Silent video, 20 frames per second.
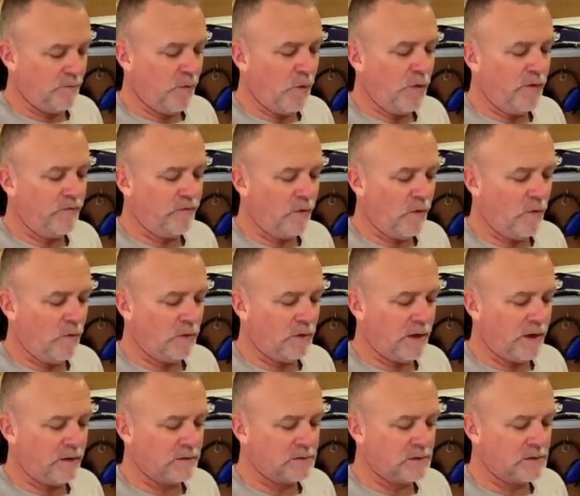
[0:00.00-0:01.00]
0.41
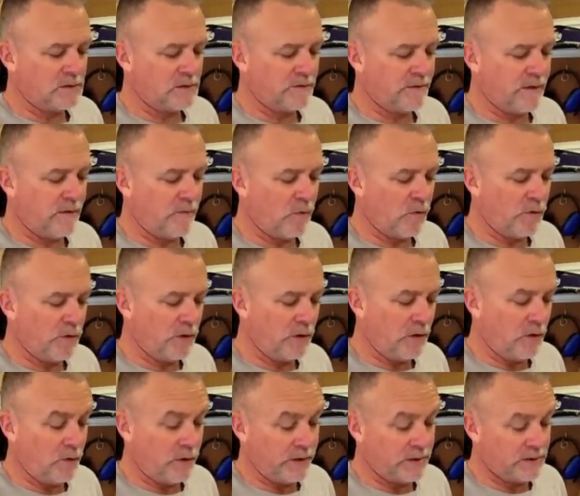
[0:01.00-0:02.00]
ounces of
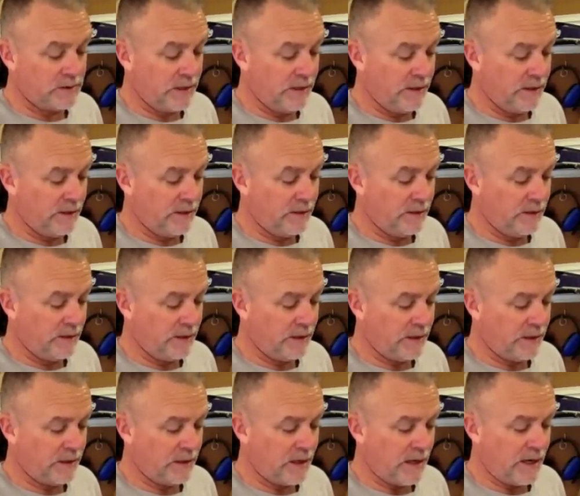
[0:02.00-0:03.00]
Amarillo at 10,
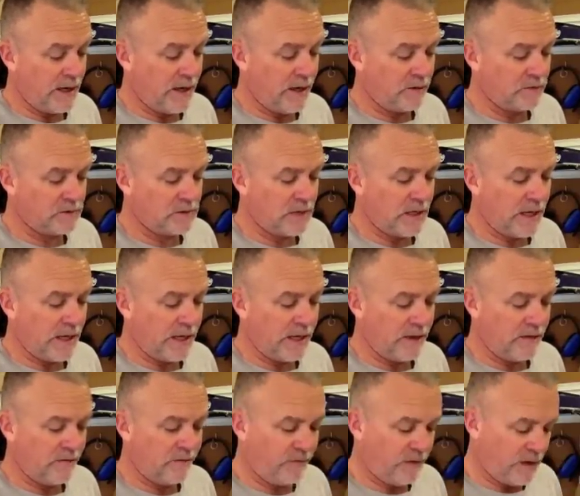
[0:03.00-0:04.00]
and an ounce
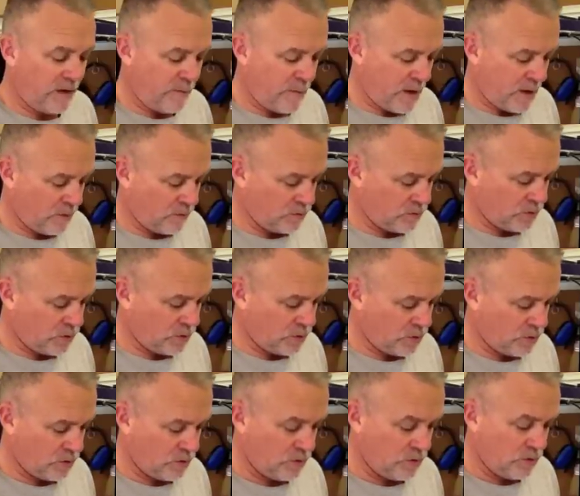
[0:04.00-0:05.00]
at Flame Out.
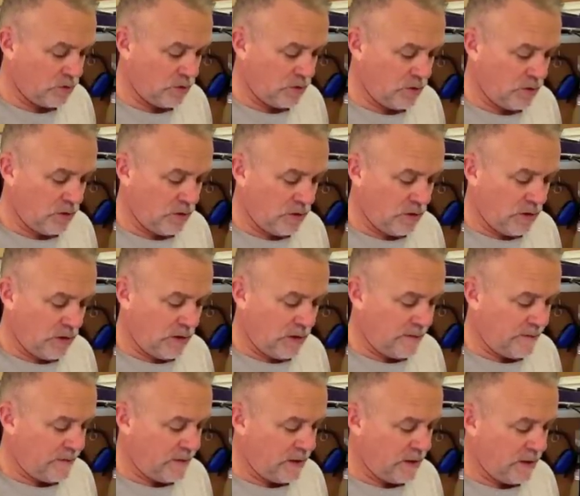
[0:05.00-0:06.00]

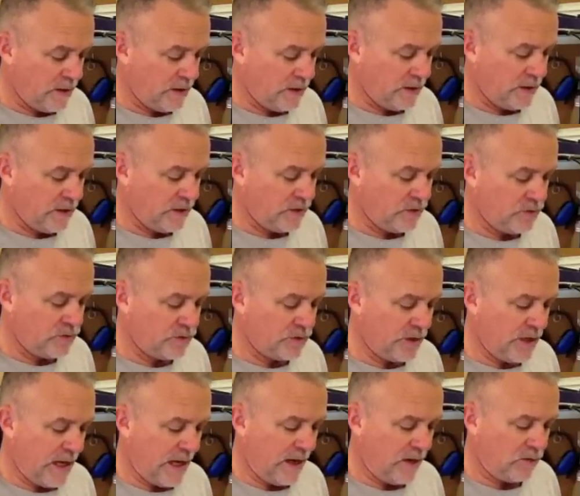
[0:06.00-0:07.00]
And then he used
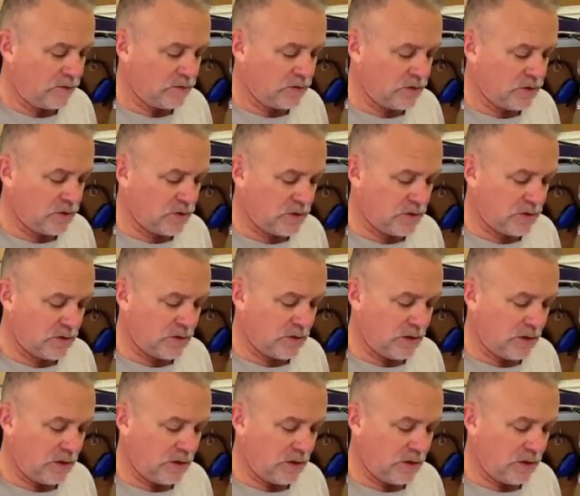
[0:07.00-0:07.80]
an ounce,